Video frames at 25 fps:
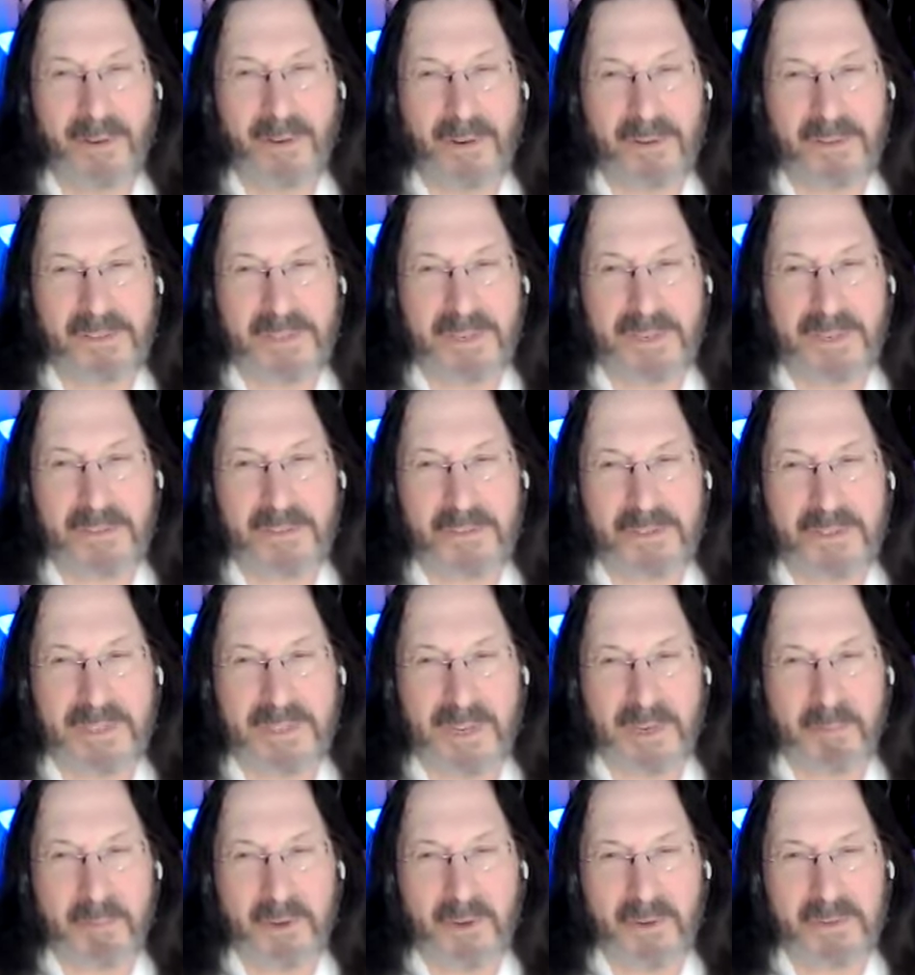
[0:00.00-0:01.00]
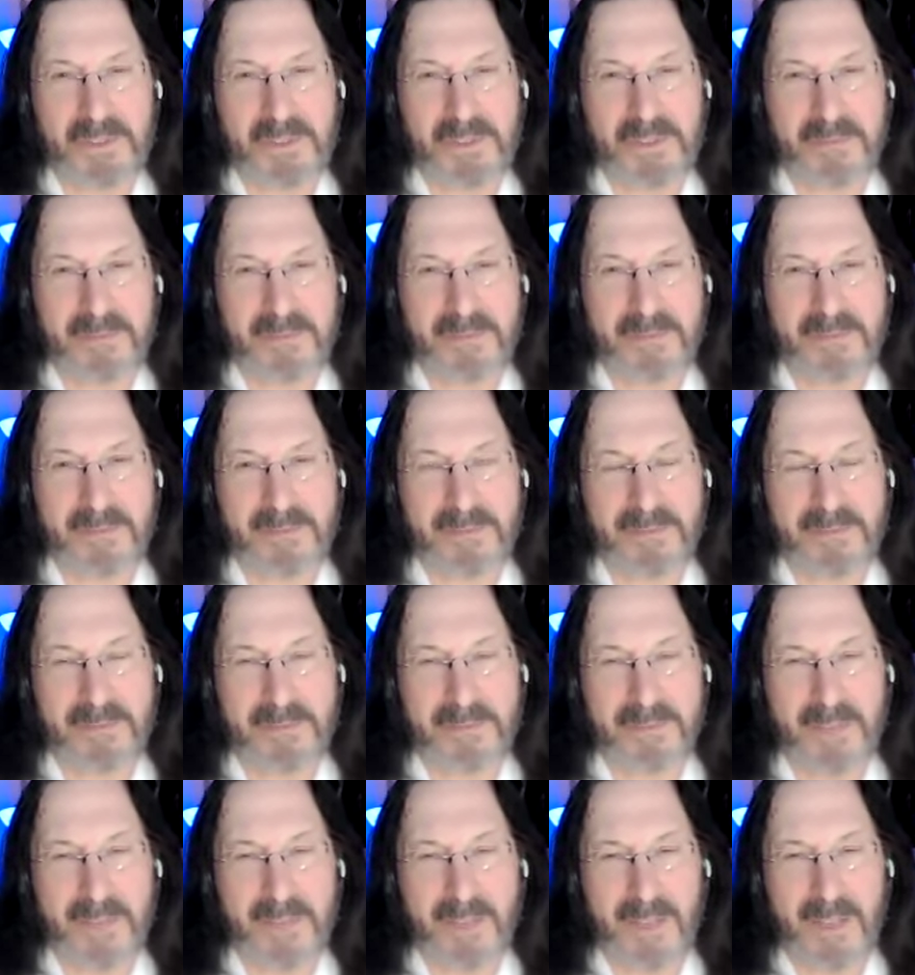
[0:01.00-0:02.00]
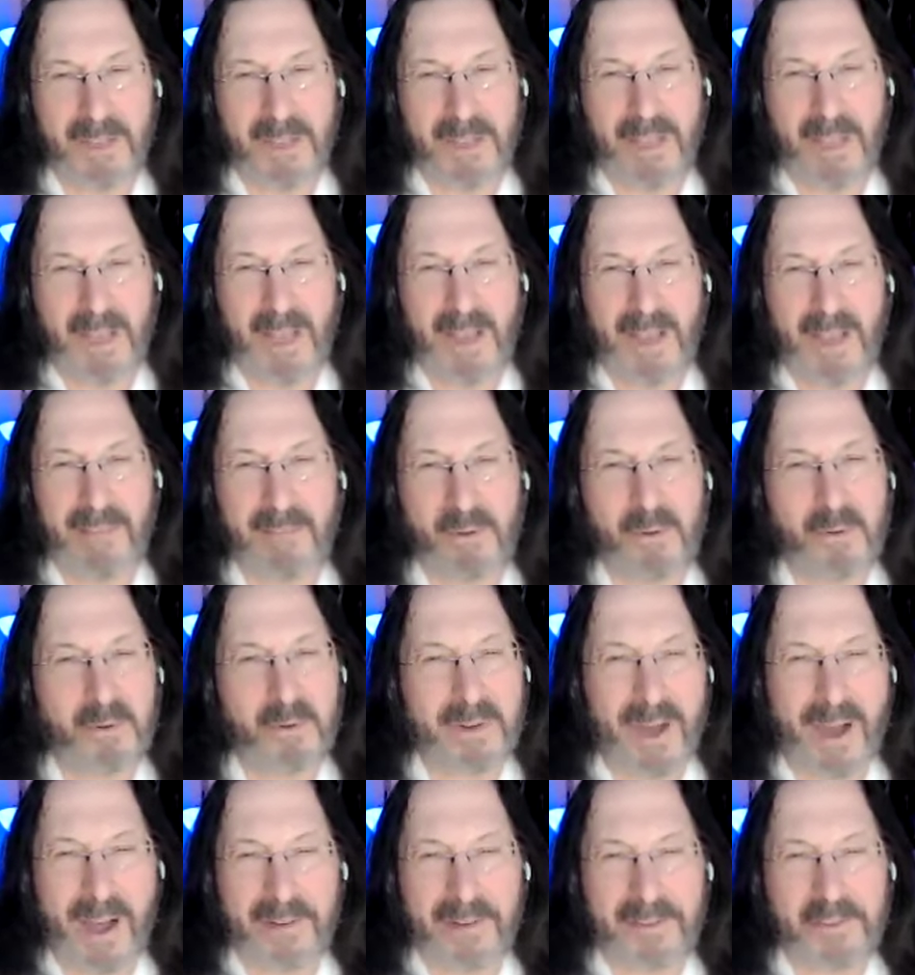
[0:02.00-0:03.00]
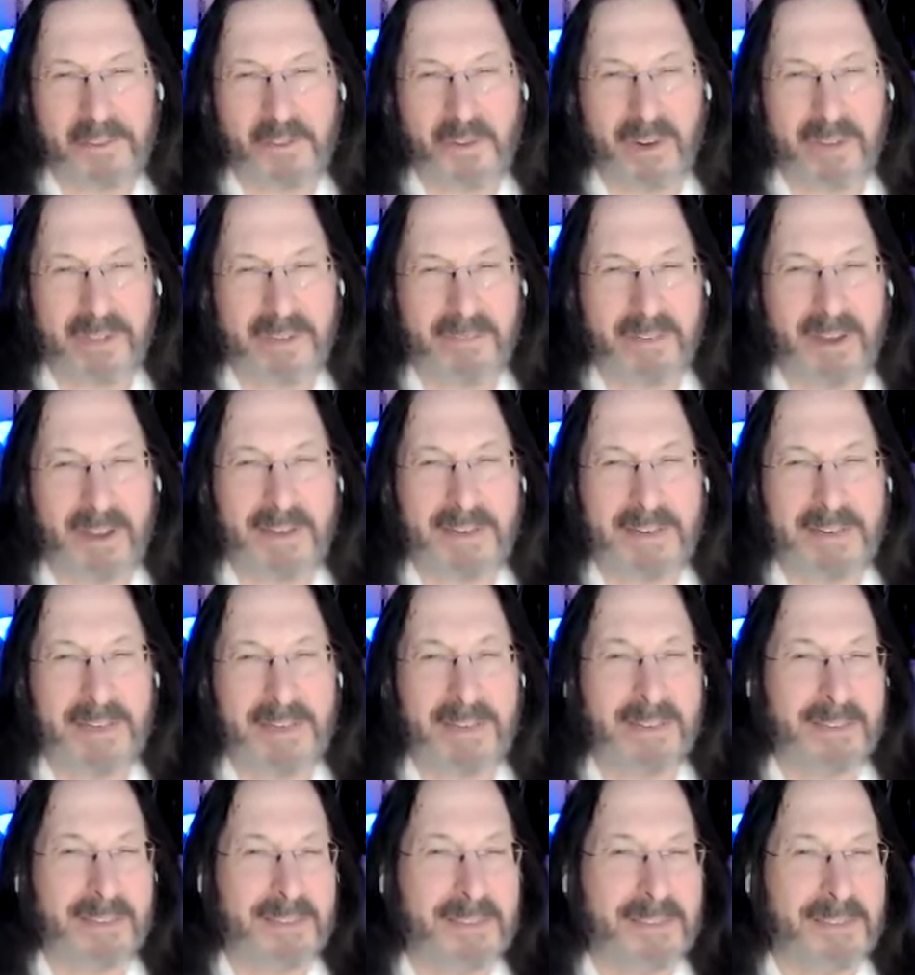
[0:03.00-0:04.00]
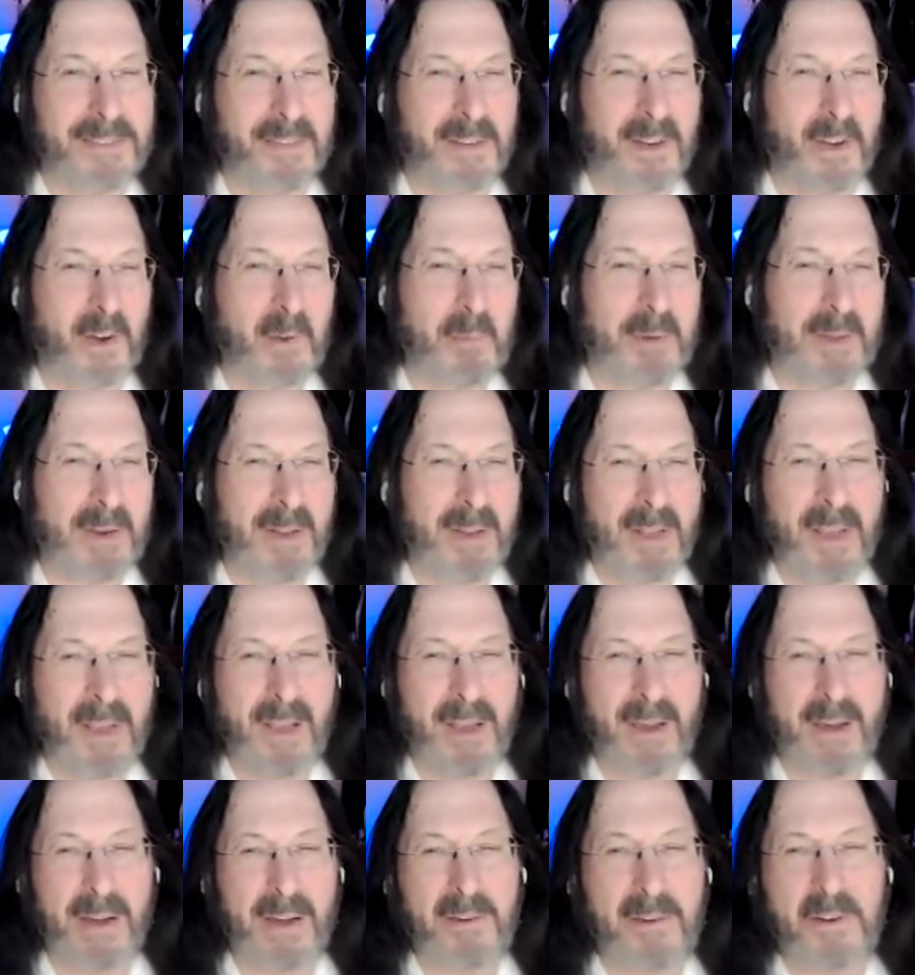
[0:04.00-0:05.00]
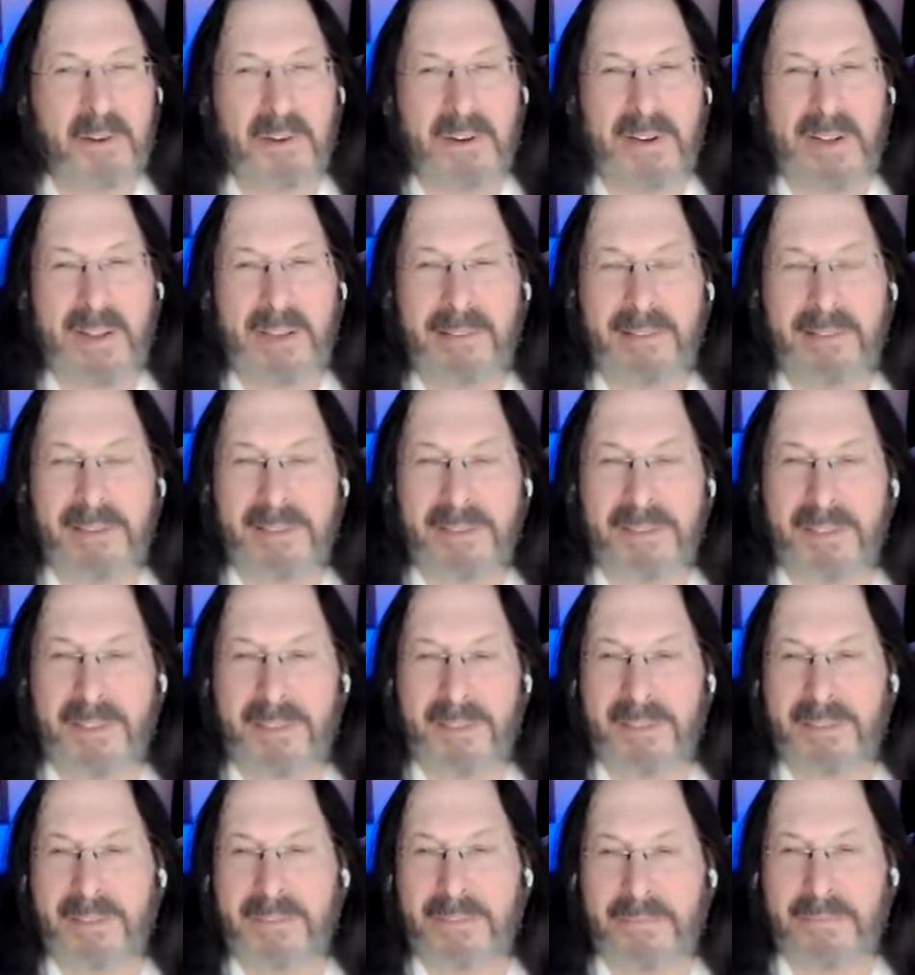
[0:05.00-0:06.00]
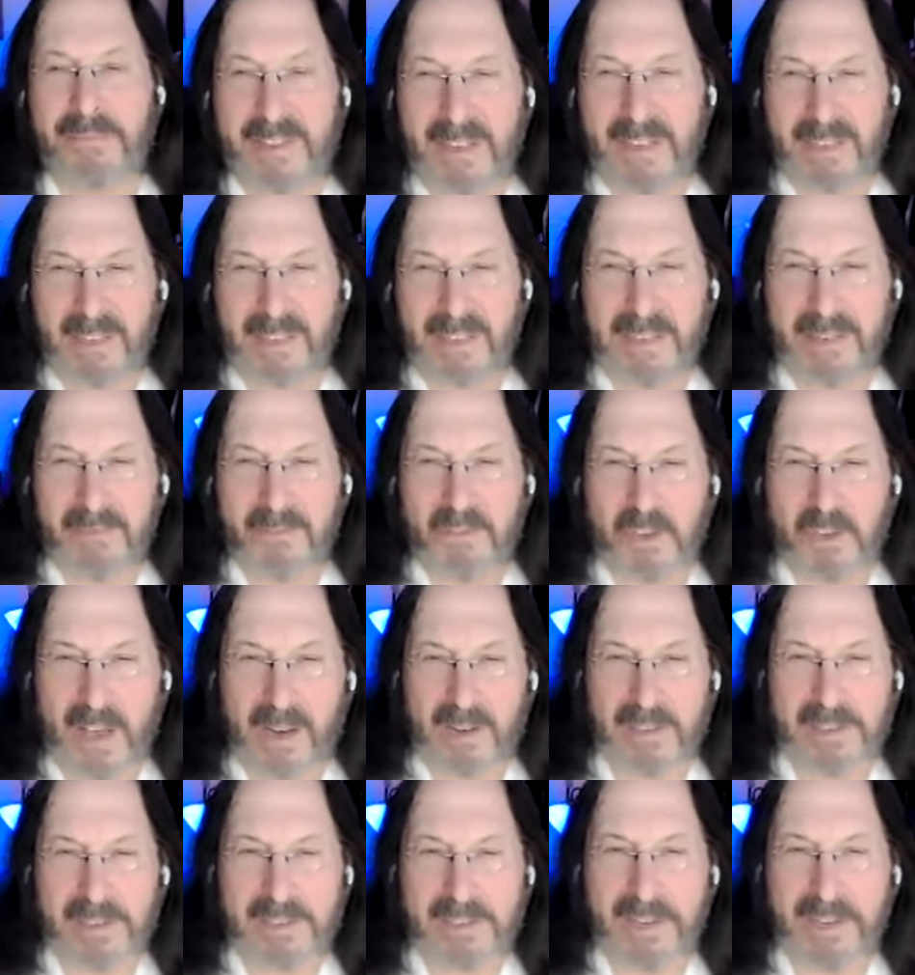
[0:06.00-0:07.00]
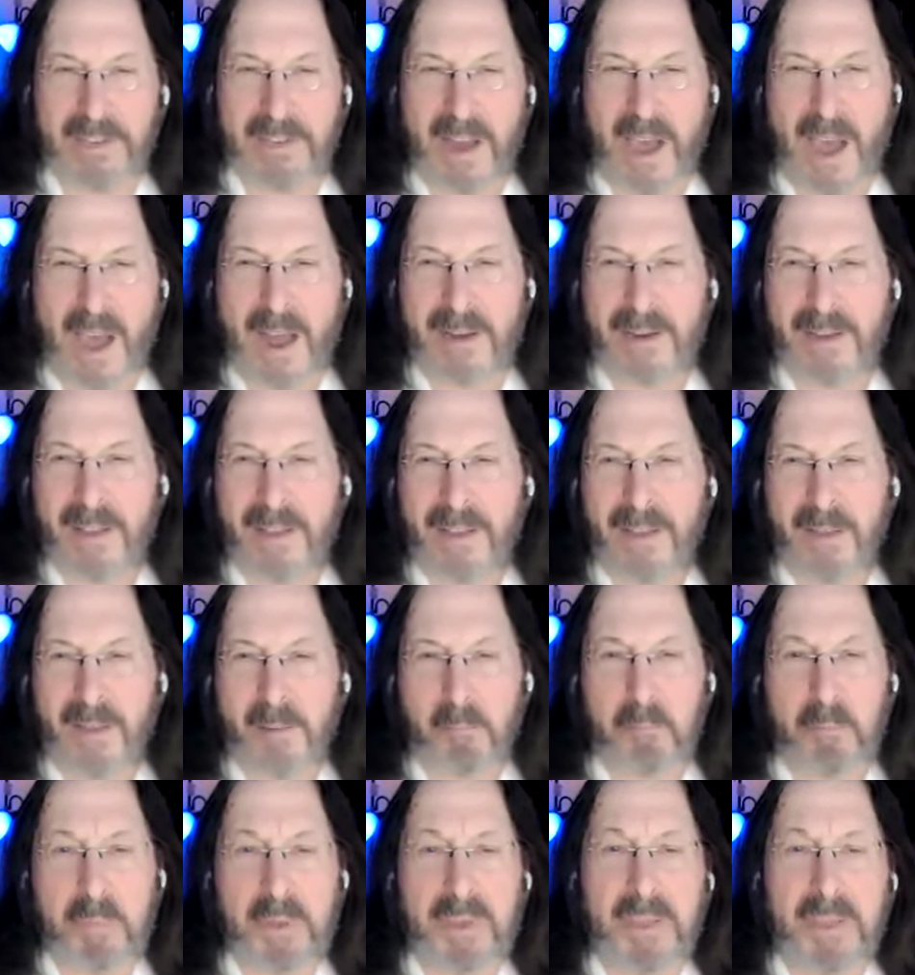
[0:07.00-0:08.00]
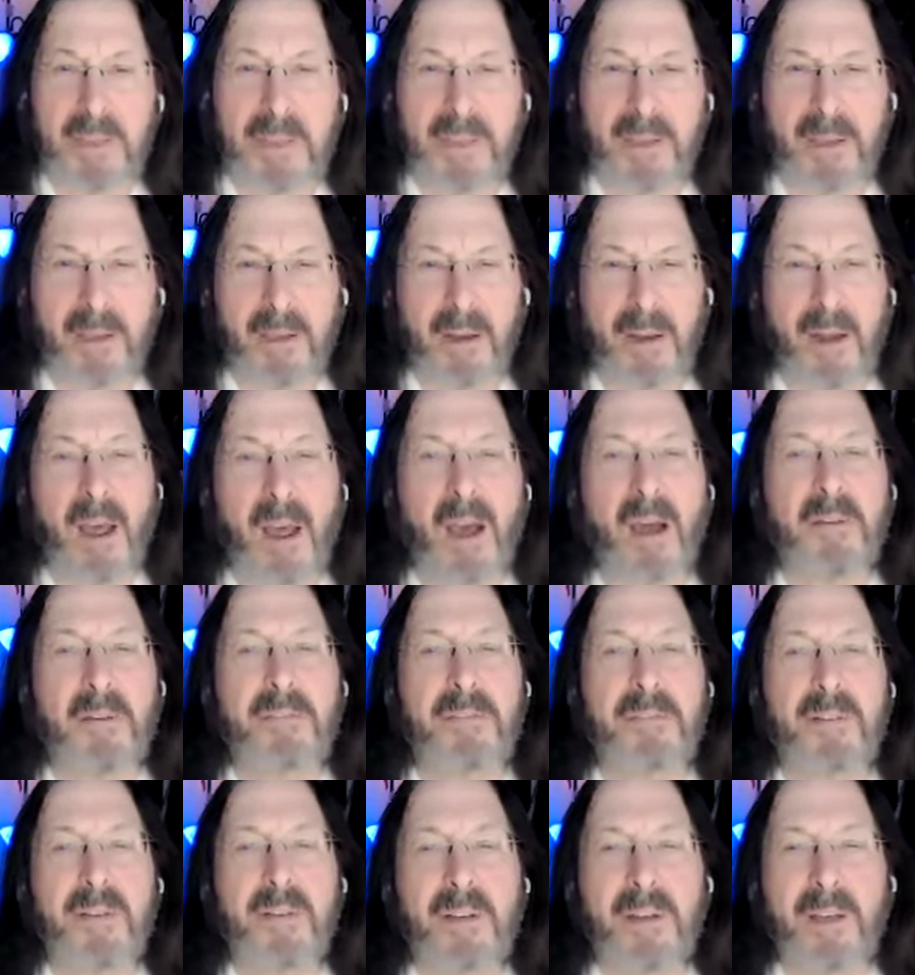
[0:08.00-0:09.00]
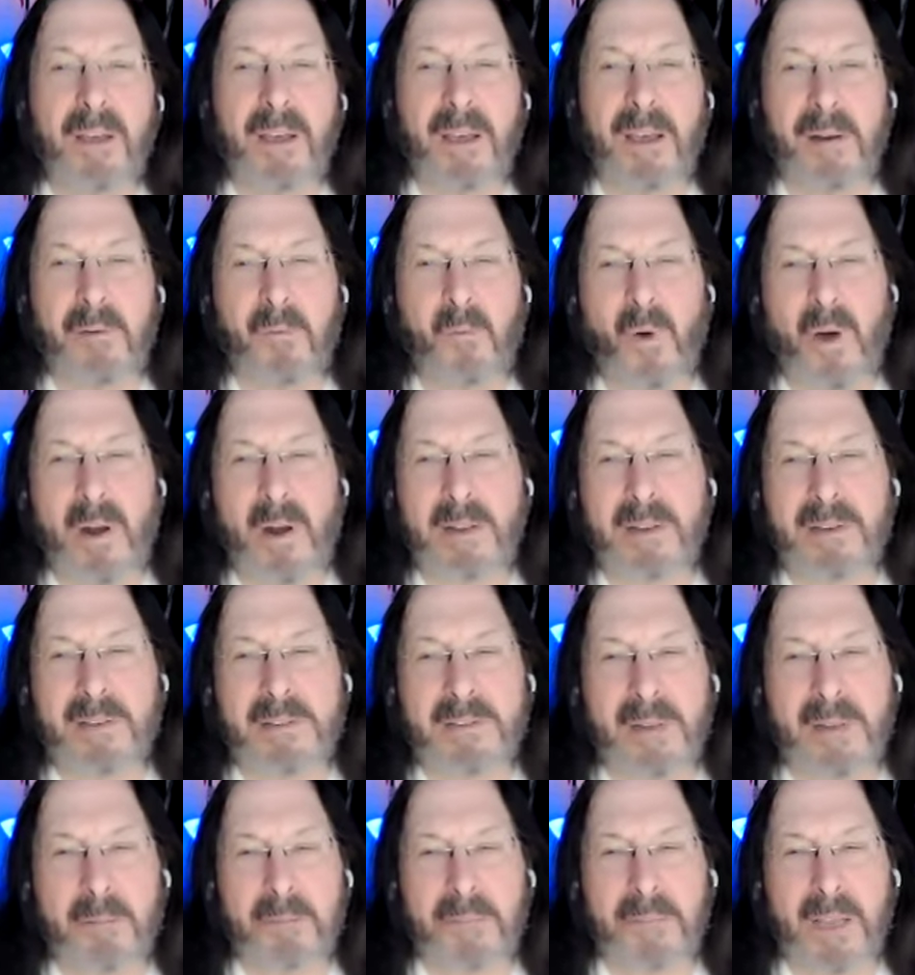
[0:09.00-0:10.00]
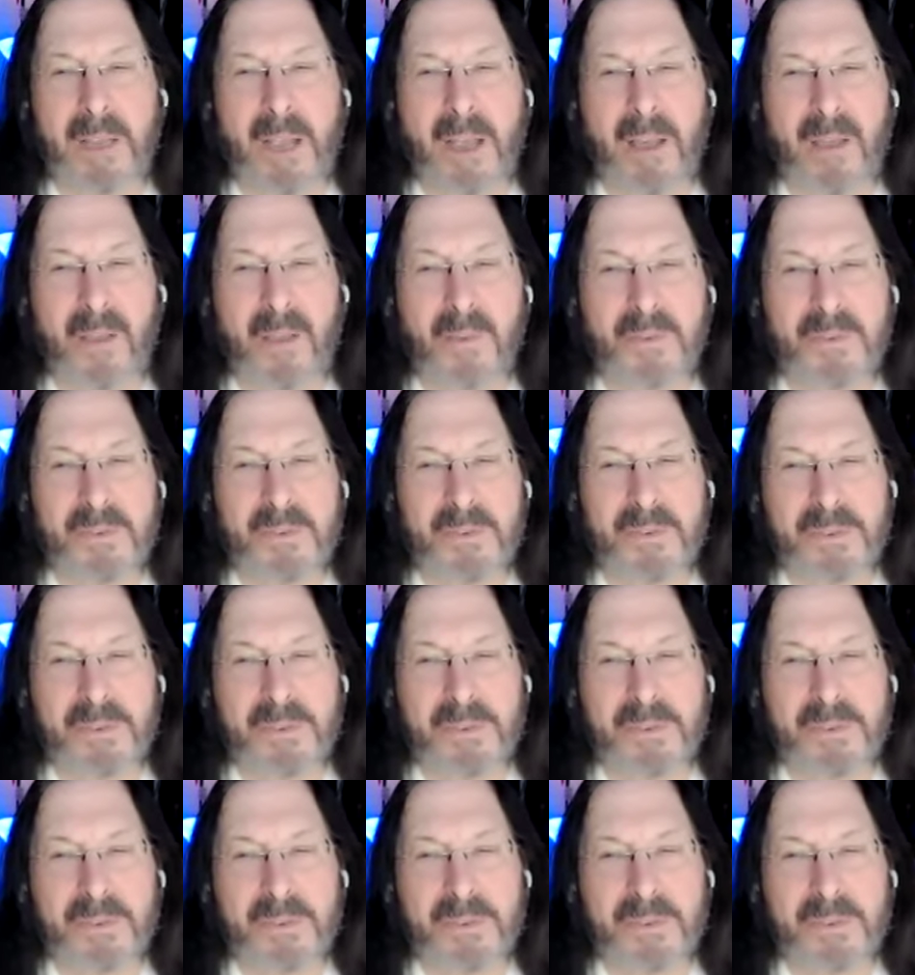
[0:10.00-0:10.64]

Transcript: there's an interesting emotion and the whole construct of ideas, you know, but underneath is this feeling of jealousy and not being enough and wanting something else